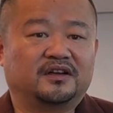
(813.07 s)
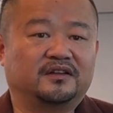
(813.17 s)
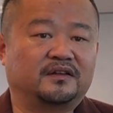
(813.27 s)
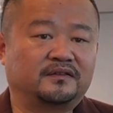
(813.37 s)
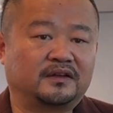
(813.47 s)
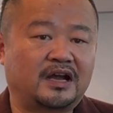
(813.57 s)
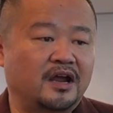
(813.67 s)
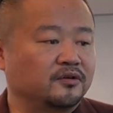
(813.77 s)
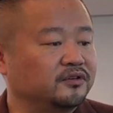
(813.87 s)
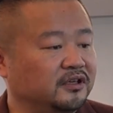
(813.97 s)
uh, the, the,
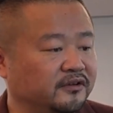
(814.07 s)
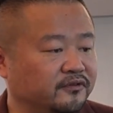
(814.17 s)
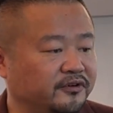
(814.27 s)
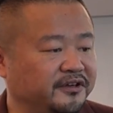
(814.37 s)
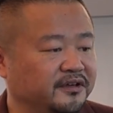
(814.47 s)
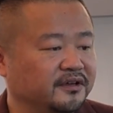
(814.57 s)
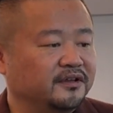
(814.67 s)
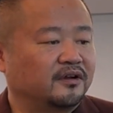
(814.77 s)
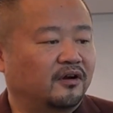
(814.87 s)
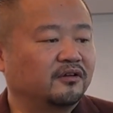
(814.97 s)
cargo delivery
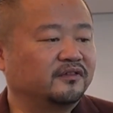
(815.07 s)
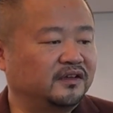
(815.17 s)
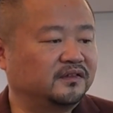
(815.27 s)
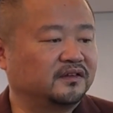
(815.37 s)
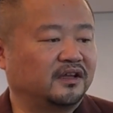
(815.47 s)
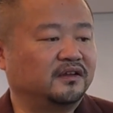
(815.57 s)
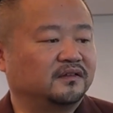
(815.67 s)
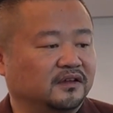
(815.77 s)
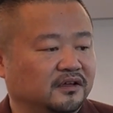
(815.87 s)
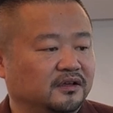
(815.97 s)
all this
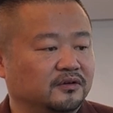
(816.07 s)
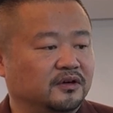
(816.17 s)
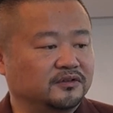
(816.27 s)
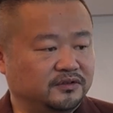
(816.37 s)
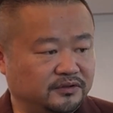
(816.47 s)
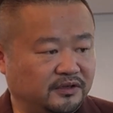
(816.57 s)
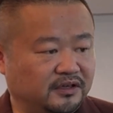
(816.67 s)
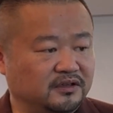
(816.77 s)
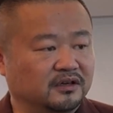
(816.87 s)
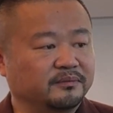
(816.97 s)
is uh, low altitude
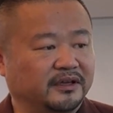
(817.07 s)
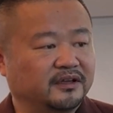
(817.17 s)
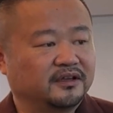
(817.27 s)
economy